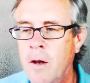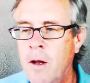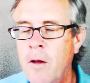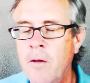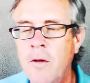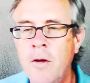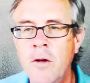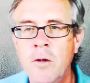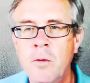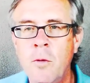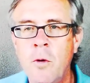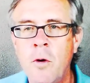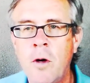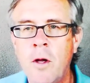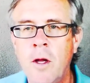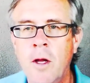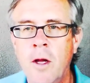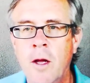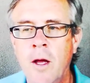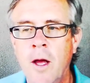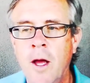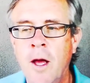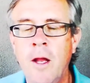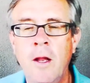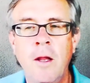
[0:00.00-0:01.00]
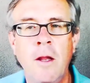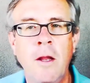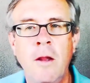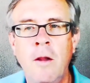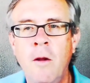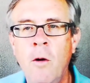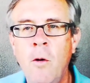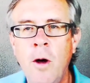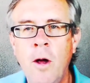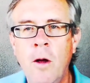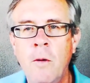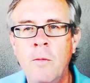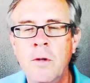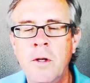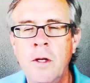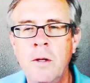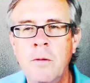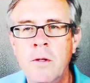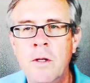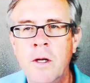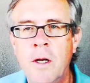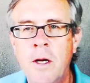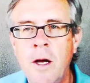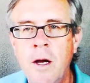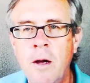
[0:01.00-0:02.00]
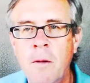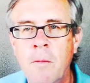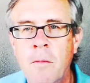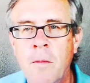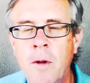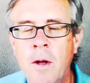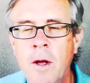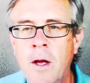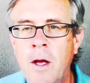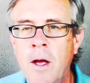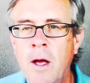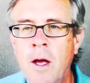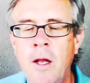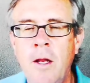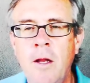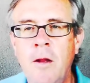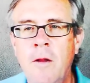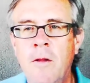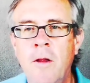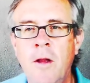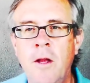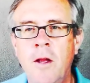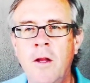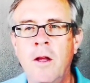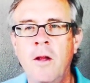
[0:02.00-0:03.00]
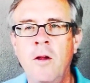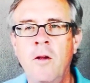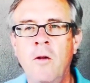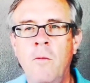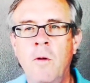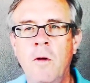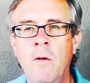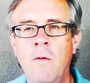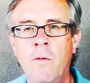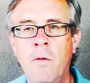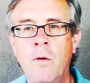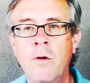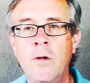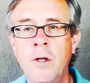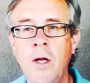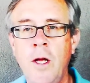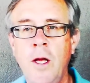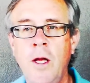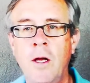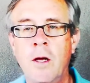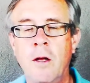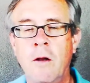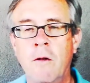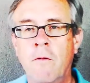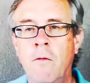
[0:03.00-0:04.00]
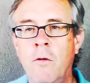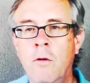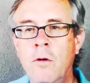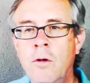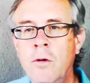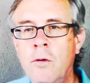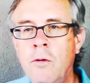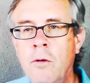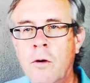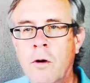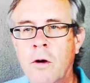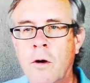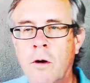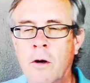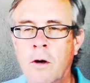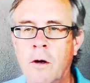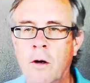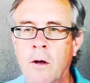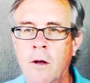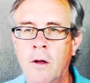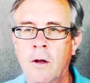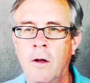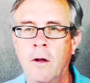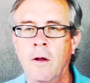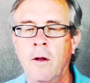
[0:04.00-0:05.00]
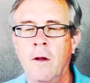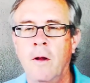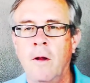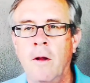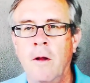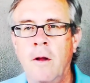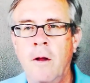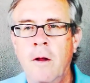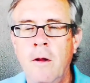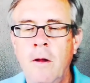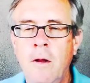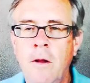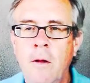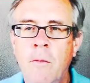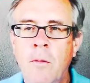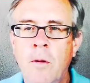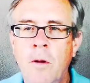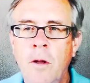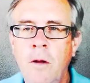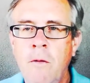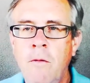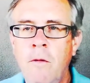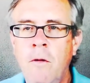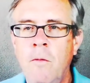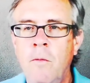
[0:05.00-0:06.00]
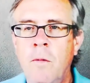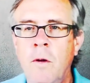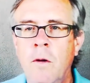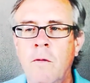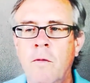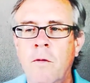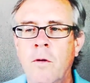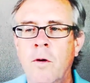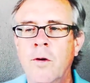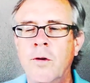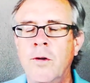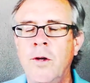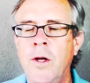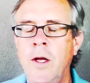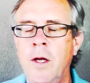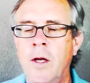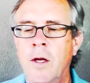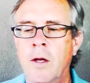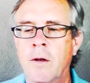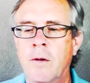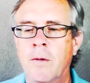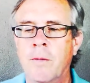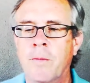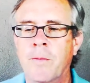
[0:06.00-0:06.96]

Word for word: Nothing's working, and no help seems to come. And you think that you've been forsaken, for sure. Yeah, you believe you've been forsaken.